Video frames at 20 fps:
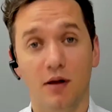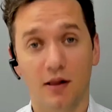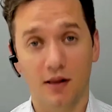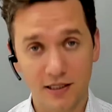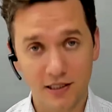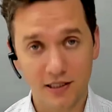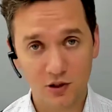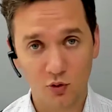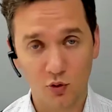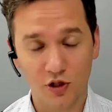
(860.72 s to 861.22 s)
my
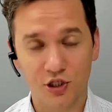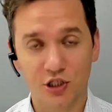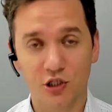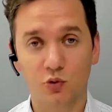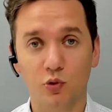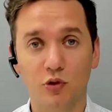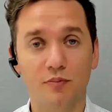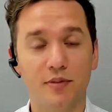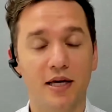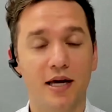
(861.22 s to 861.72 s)
last question
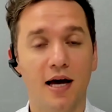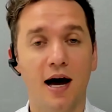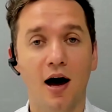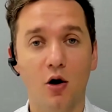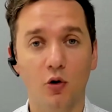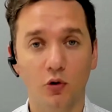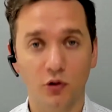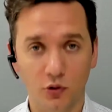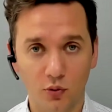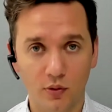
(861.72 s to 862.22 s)
will be
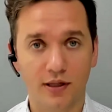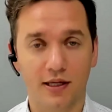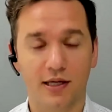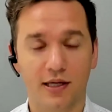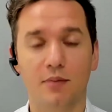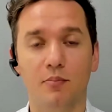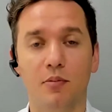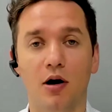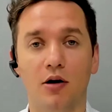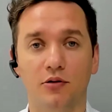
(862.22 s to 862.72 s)
how knowing
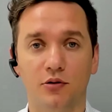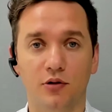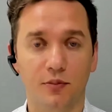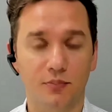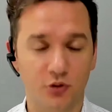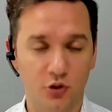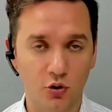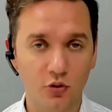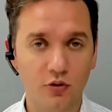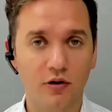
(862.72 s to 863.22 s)
about
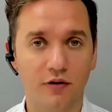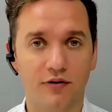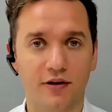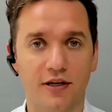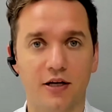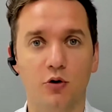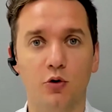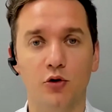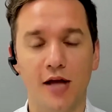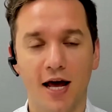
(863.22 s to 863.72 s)

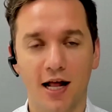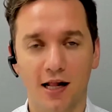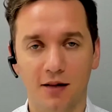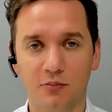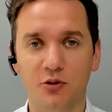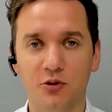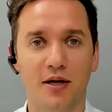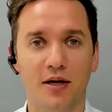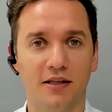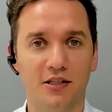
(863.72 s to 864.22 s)
cryptography could
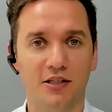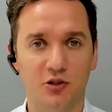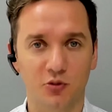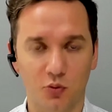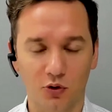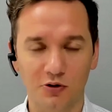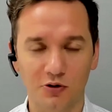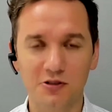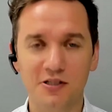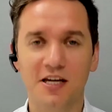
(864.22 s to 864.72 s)
help to make this
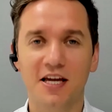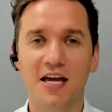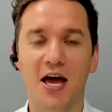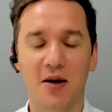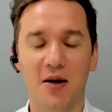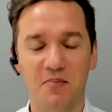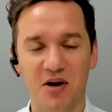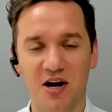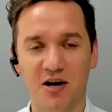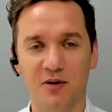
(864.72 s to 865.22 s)
world
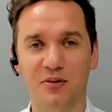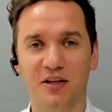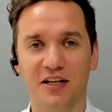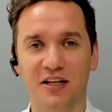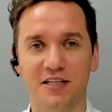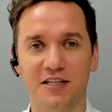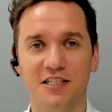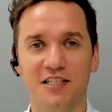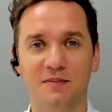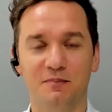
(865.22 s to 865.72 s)
a better
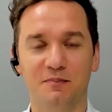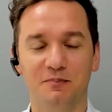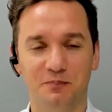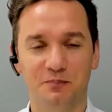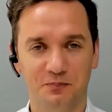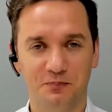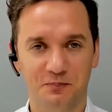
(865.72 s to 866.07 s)
place.